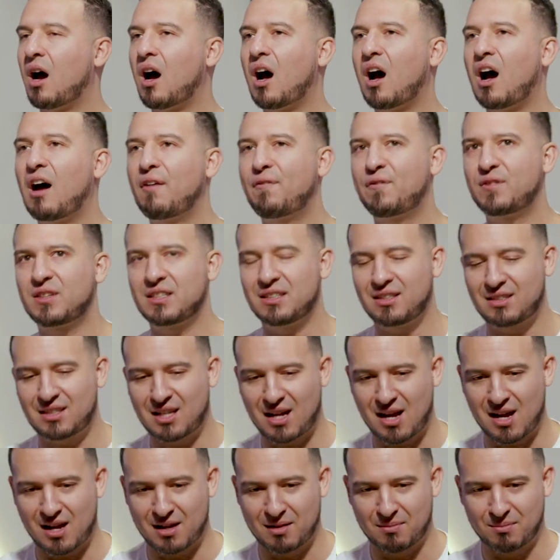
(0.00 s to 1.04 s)

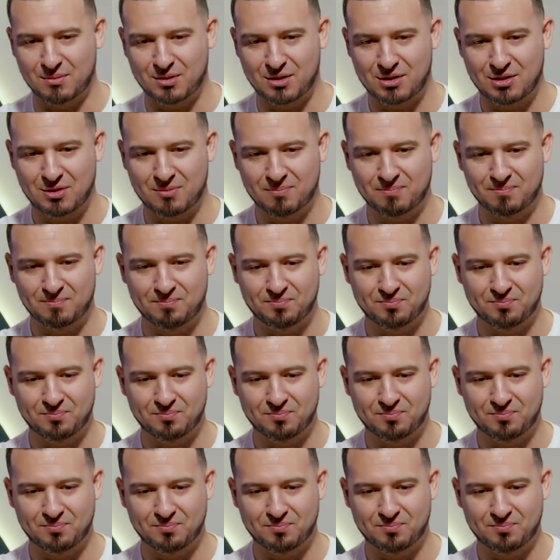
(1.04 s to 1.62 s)
Oftentimes,